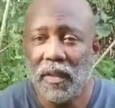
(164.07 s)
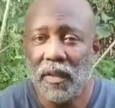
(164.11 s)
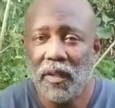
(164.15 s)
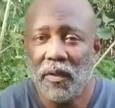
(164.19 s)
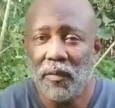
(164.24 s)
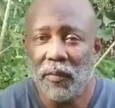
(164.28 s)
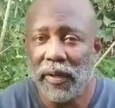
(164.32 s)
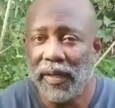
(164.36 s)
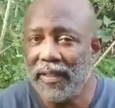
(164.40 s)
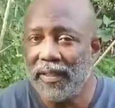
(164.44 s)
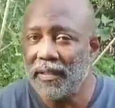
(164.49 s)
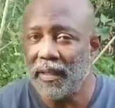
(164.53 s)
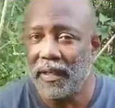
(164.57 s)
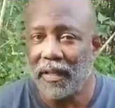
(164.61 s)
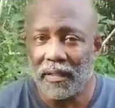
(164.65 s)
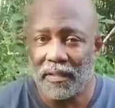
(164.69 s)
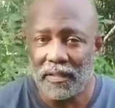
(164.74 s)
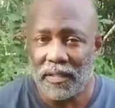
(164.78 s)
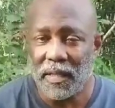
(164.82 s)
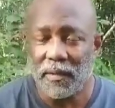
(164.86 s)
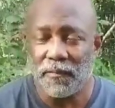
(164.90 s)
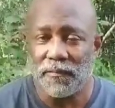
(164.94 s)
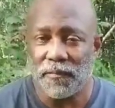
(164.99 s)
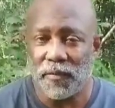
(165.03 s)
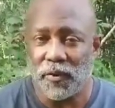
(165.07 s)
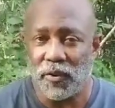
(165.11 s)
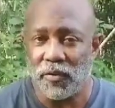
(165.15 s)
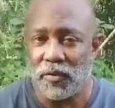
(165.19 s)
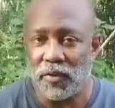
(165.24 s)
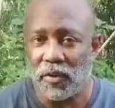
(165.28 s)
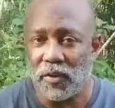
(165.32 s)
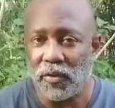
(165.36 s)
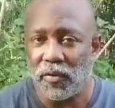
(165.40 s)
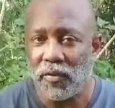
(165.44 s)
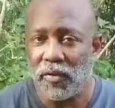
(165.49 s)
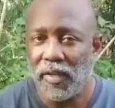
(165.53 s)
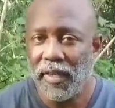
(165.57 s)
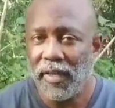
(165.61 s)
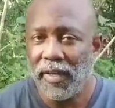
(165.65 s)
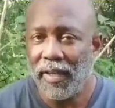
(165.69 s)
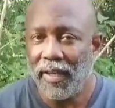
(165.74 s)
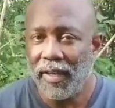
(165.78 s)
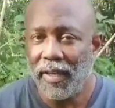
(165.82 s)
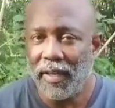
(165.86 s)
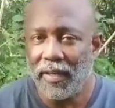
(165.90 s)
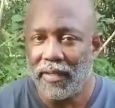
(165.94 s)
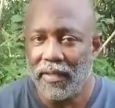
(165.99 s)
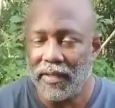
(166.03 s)
Well, he took it a step further
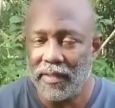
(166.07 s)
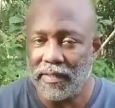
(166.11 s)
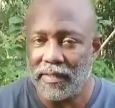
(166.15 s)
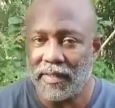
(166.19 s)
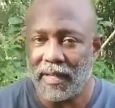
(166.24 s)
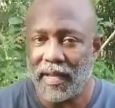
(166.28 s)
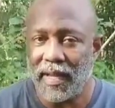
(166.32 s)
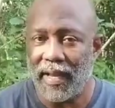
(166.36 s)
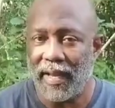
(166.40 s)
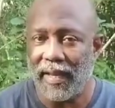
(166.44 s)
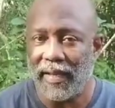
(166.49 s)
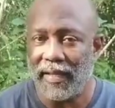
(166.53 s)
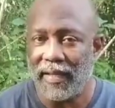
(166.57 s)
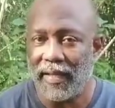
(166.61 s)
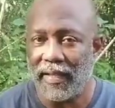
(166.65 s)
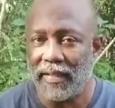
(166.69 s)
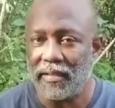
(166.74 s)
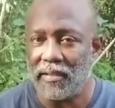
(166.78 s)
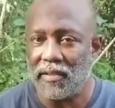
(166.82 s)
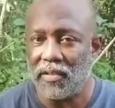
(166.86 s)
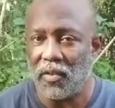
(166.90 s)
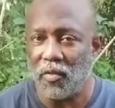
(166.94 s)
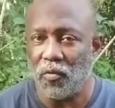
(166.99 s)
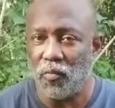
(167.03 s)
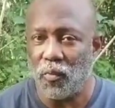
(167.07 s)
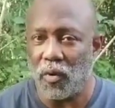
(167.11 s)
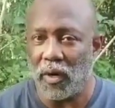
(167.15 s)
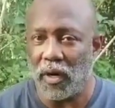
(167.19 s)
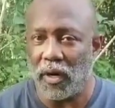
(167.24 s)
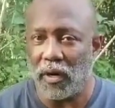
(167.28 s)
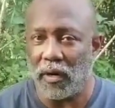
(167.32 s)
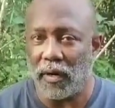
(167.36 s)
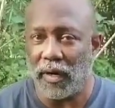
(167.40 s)
and designed it to where